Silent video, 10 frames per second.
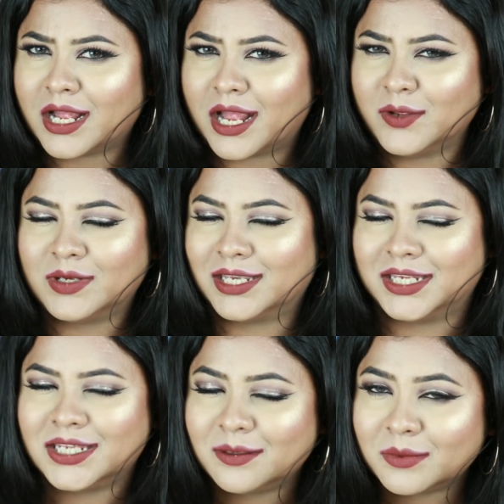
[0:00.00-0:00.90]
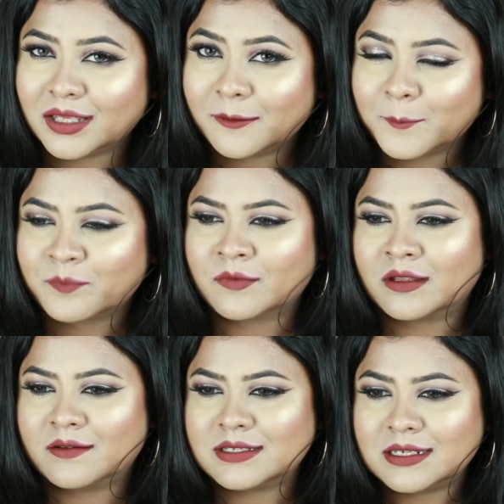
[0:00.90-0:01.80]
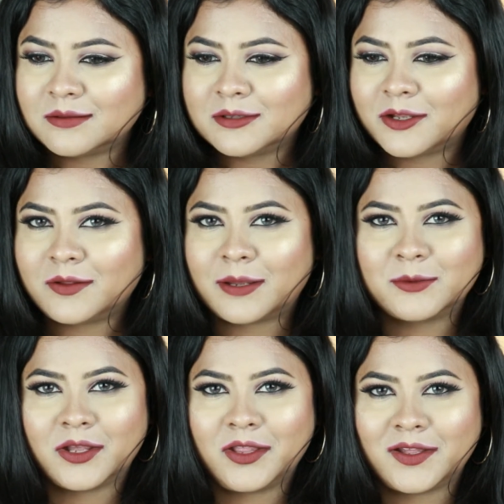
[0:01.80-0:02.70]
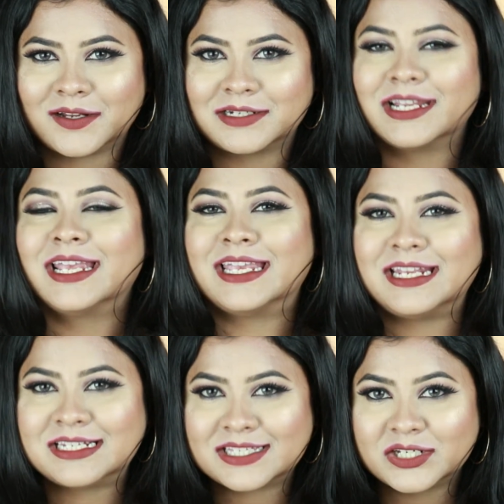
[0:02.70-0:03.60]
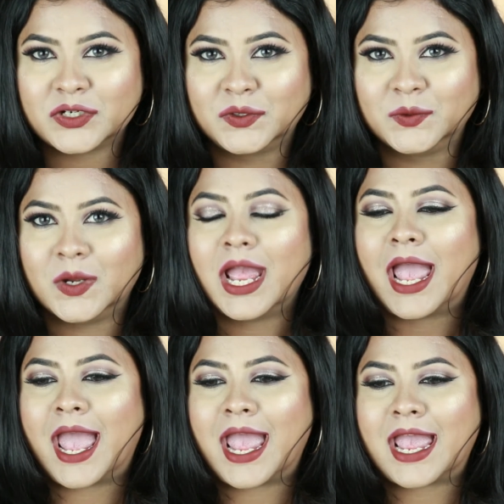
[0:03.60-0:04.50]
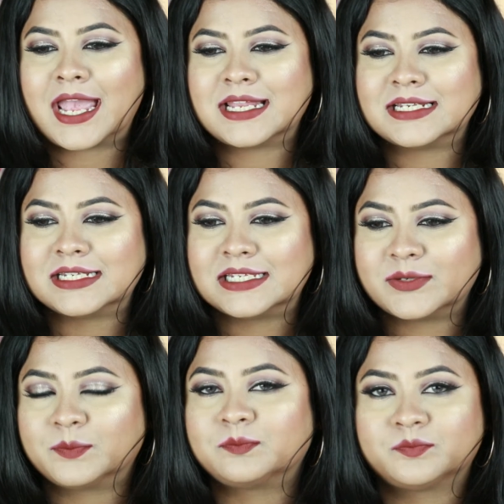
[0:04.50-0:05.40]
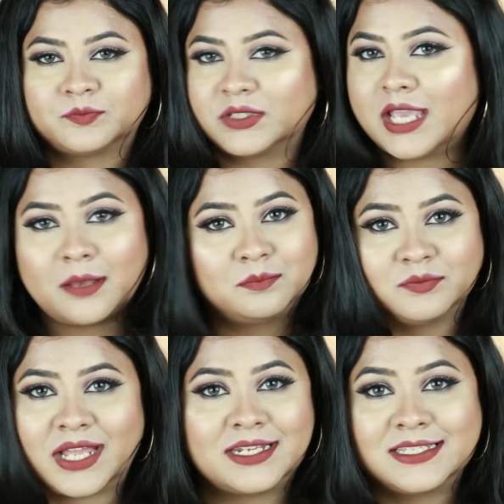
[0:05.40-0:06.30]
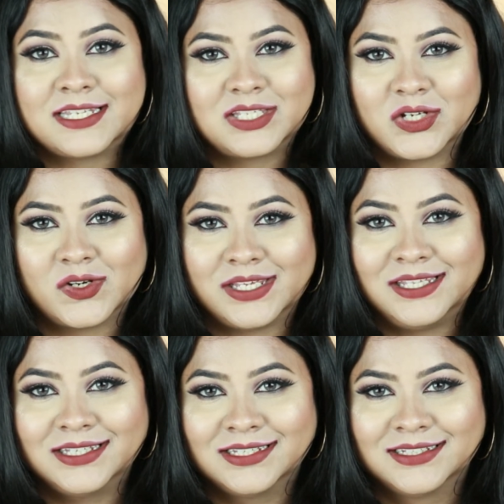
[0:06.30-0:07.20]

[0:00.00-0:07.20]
are you kidding me? I was like, no, I'm not, it's true. And yeah, that is the story.